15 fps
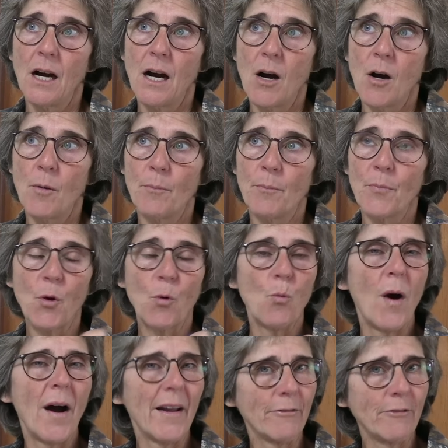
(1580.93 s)
the
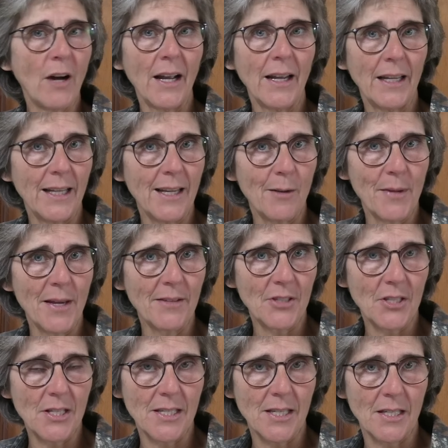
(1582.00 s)
Wi-Fi and
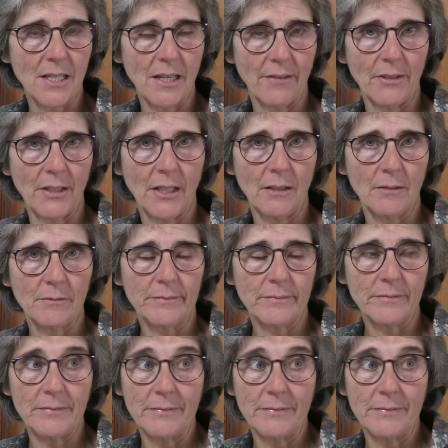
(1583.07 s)
EMF sensitivity?